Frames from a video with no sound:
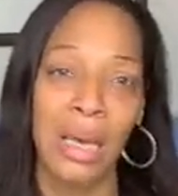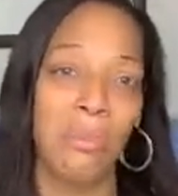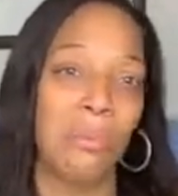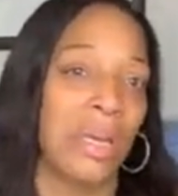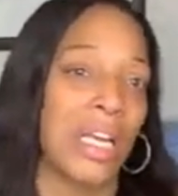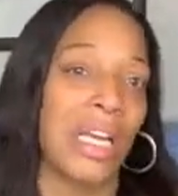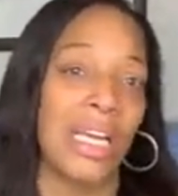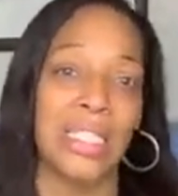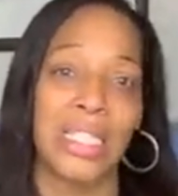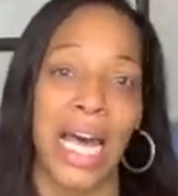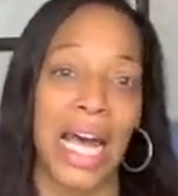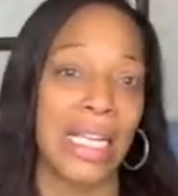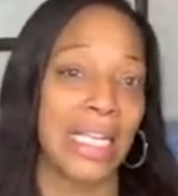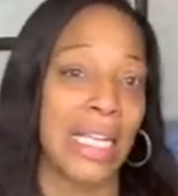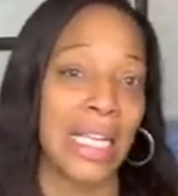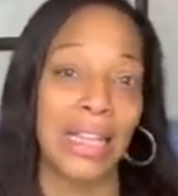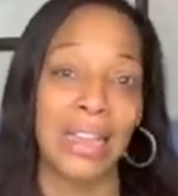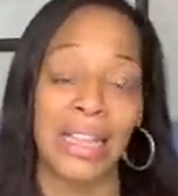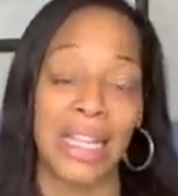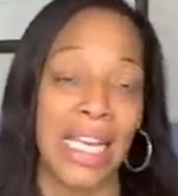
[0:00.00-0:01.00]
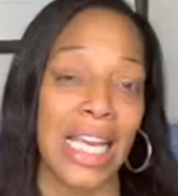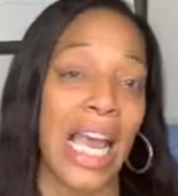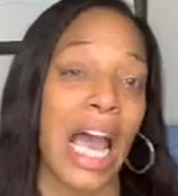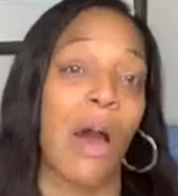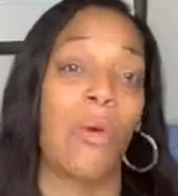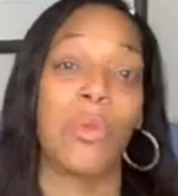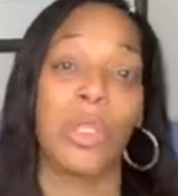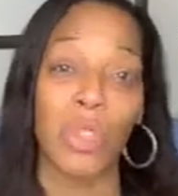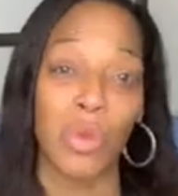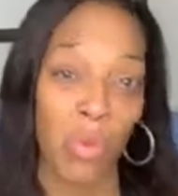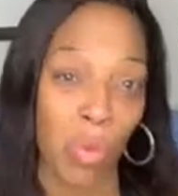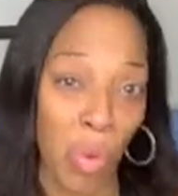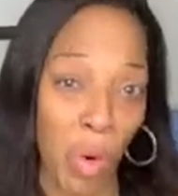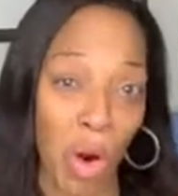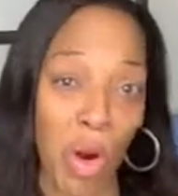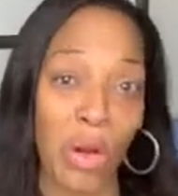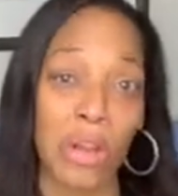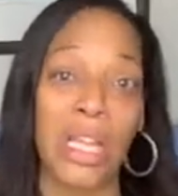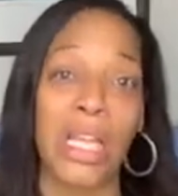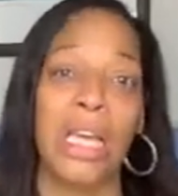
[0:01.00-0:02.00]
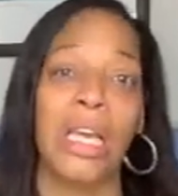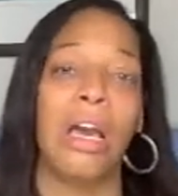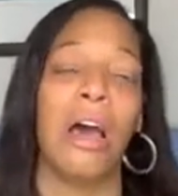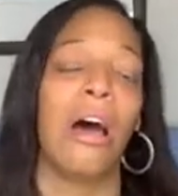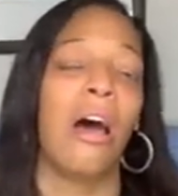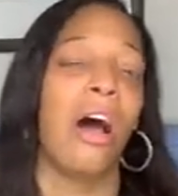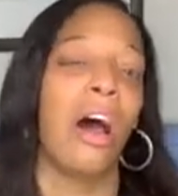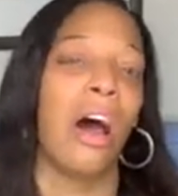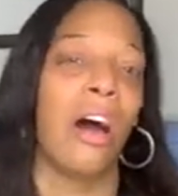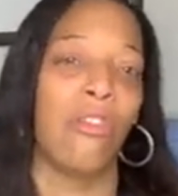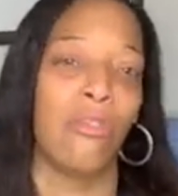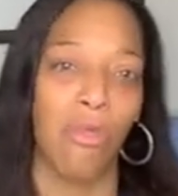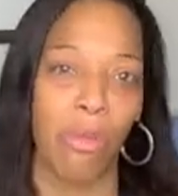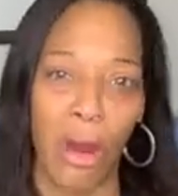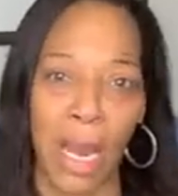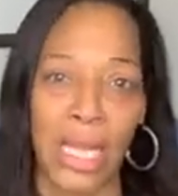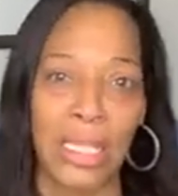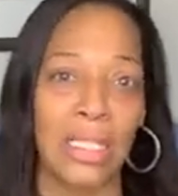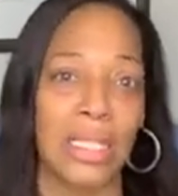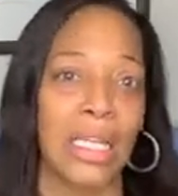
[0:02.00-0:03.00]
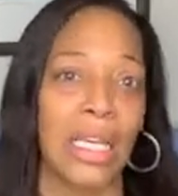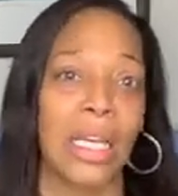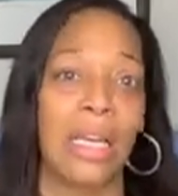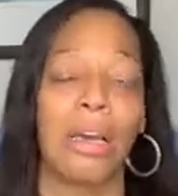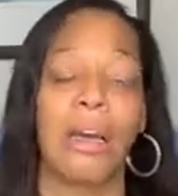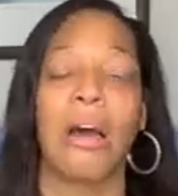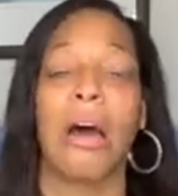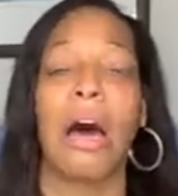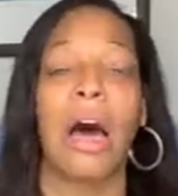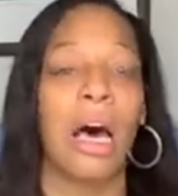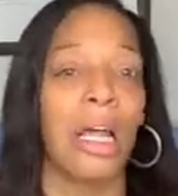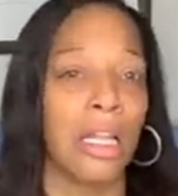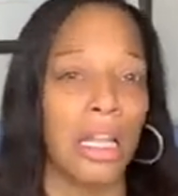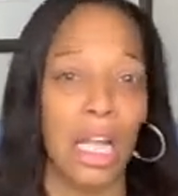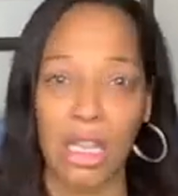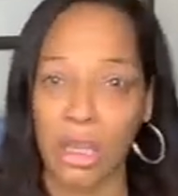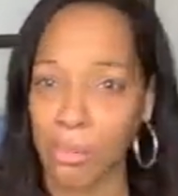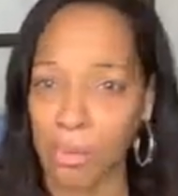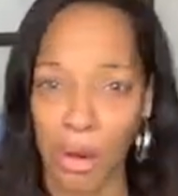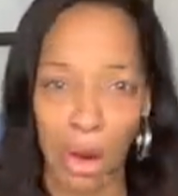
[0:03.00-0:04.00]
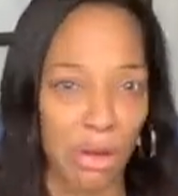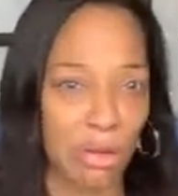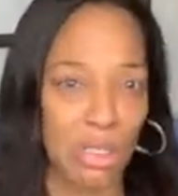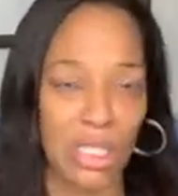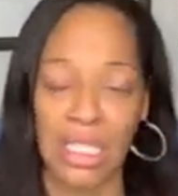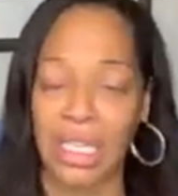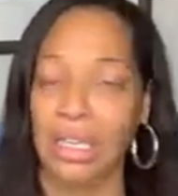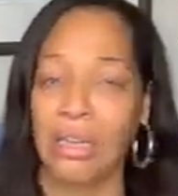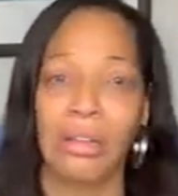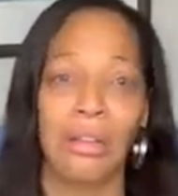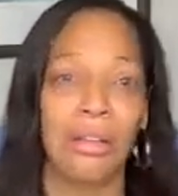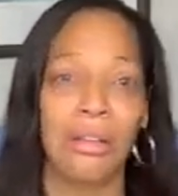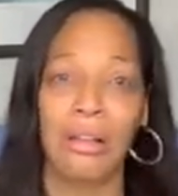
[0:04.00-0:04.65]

Because I didn't think I was worthy of raising another person.